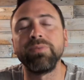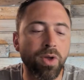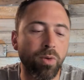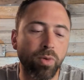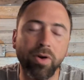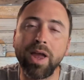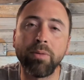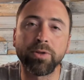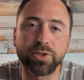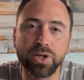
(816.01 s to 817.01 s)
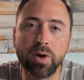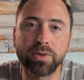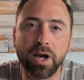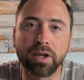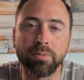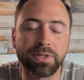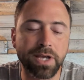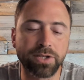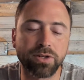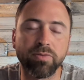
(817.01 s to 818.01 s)
We were able to show
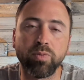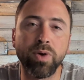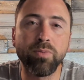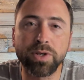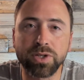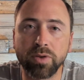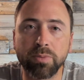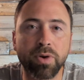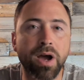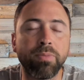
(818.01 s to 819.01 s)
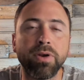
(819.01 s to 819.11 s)
documentation of when we showed the property,